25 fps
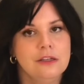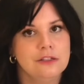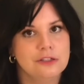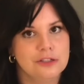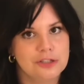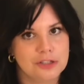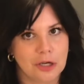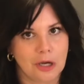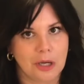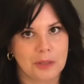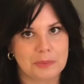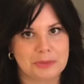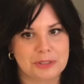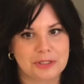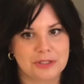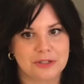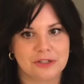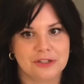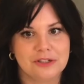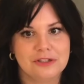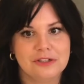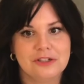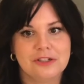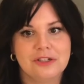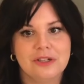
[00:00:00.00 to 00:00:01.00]
job
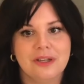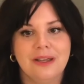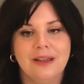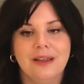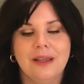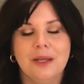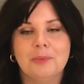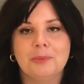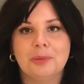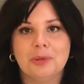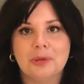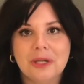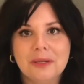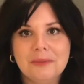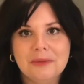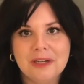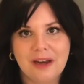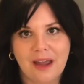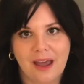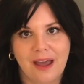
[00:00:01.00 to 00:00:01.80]
search, employment